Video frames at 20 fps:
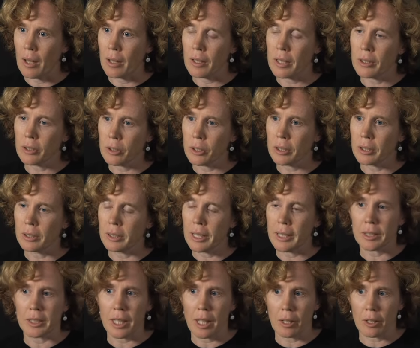
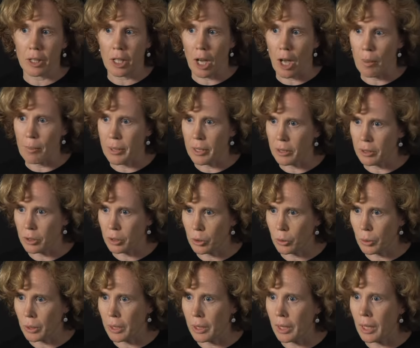internet and telecom
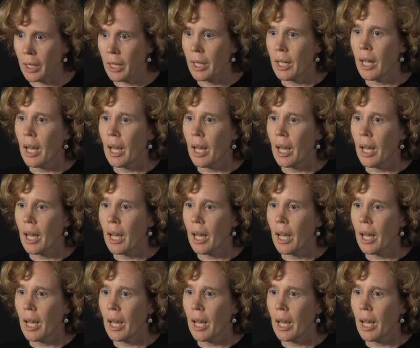industry,